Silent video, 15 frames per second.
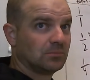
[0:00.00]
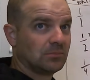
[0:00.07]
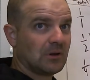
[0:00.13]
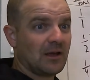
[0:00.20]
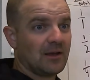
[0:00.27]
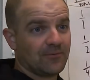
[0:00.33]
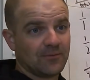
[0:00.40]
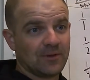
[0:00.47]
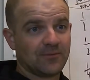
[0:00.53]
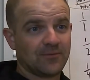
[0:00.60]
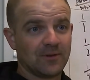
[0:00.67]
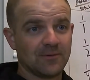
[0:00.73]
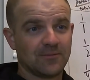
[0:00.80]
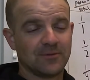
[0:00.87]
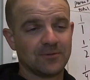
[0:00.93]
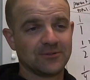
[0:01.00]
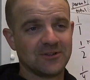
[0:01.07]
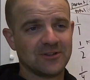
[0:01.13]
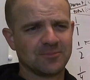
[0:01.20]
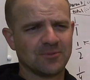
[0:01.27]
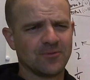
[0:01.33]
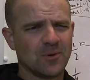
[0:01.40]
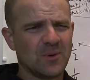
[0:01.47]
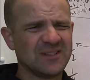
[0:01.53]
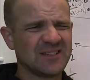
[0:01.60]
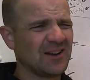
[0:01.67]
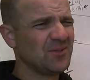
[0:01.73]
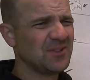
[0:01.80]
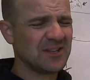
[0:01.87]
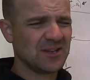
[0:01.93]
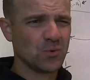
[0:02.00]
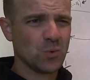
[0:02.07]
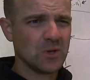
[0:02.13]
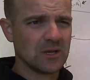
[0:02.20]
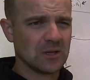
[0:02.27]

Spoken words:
If you see this before Wednesday, I don't think you will.